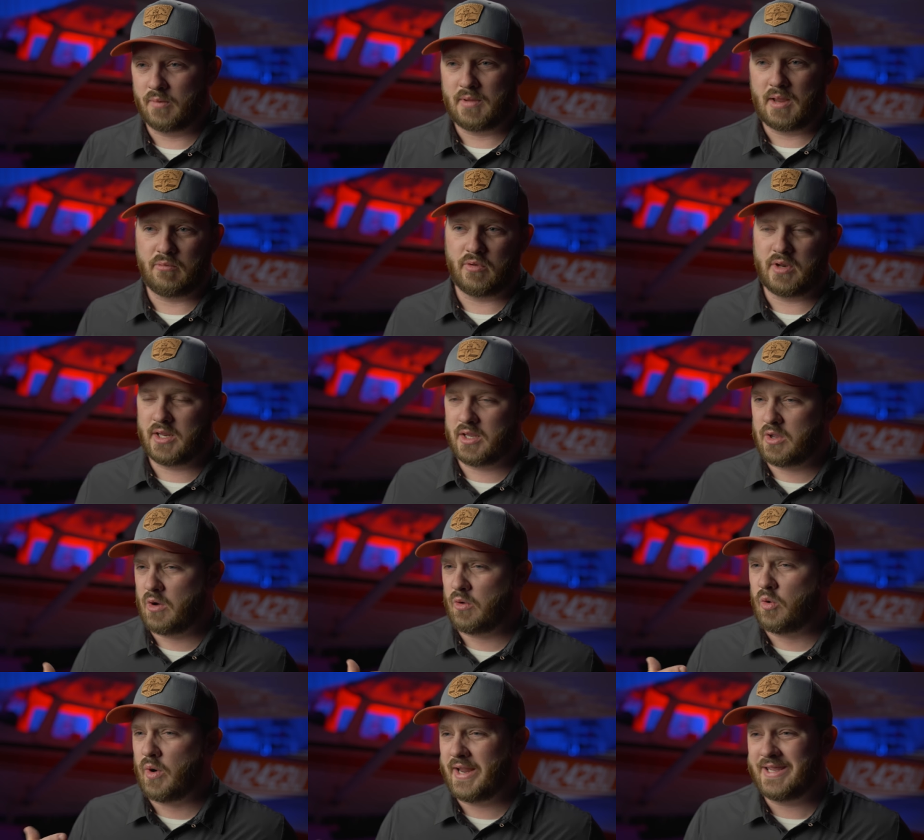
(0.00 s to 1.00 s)
Maybe we didn't get,
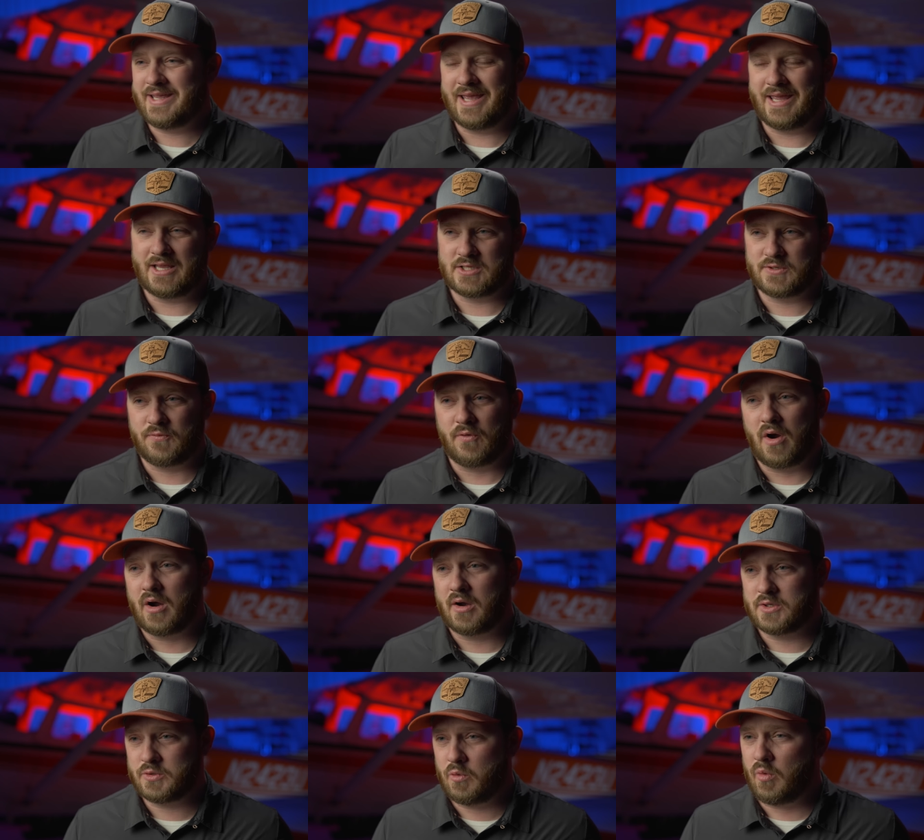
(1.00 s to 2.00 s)
quite get as
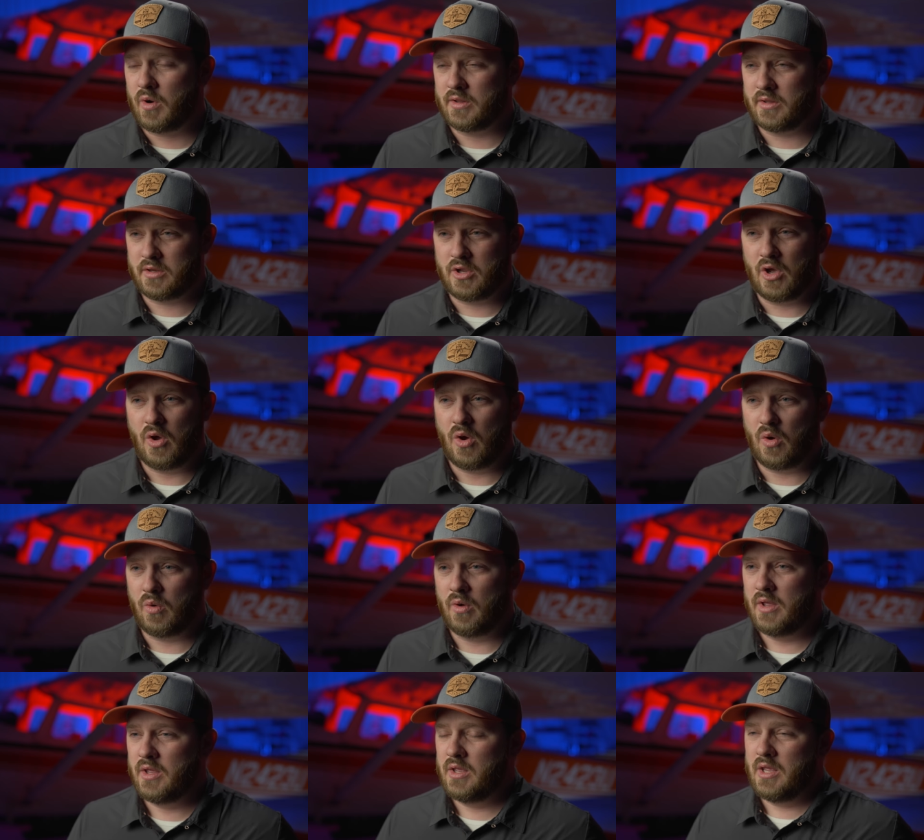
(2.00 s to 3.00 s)
far as we wanted to go,